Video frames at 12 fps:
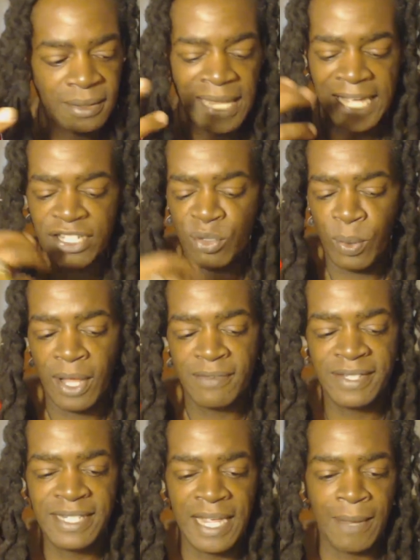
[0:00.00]
like
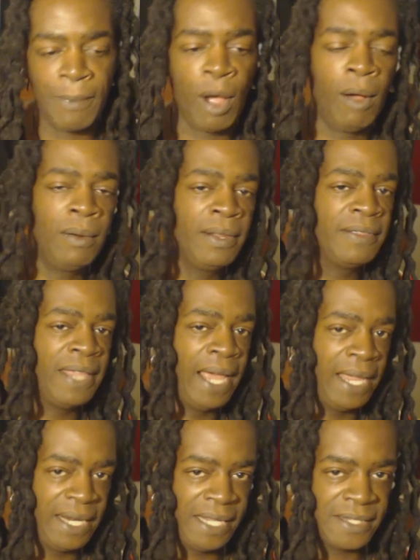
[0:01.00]
12 step, all of
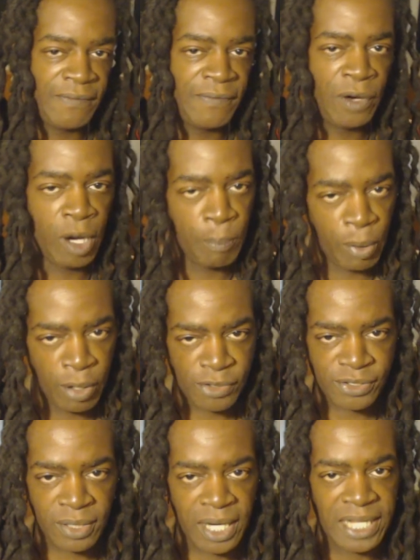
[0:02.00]
that is a very
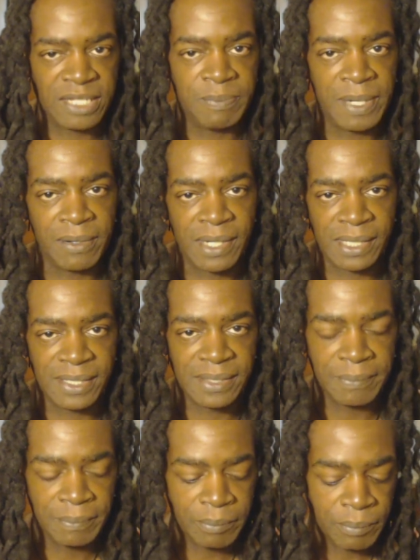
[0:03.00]
personal experience.